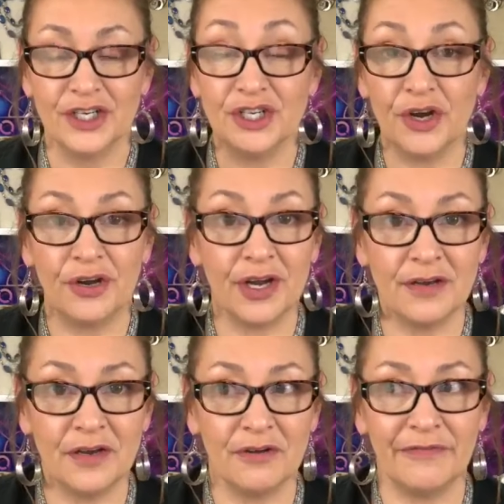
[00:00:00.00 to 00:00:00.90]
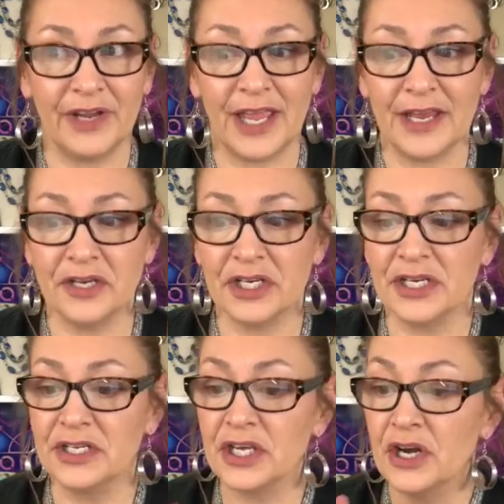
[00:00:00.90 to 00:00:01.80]
Turn on
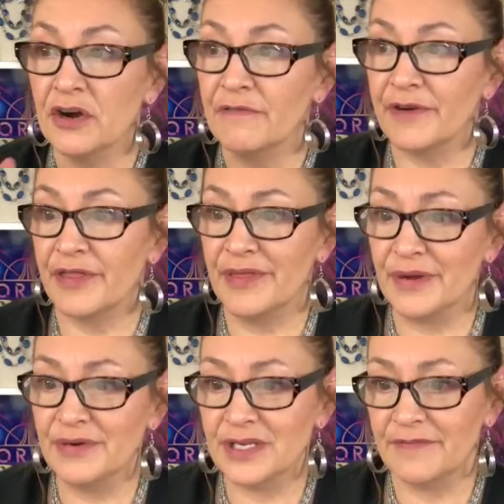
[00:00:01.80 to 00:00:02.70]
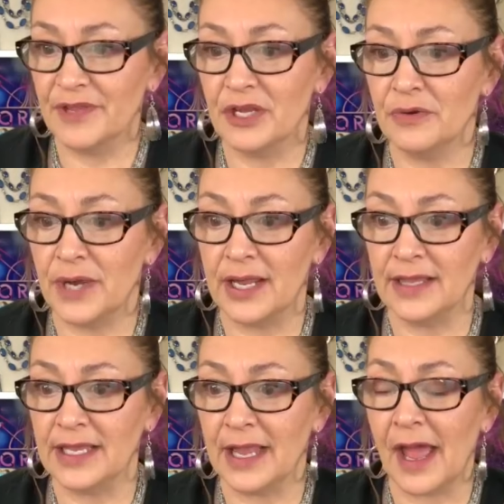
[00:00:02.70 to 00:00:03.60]
notifications. For those of you in
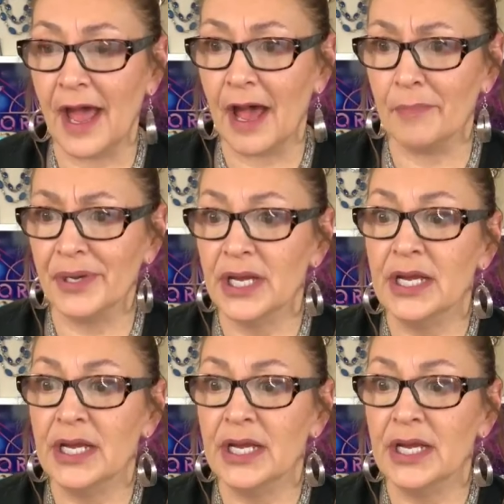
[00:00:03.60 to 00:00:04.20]
the app,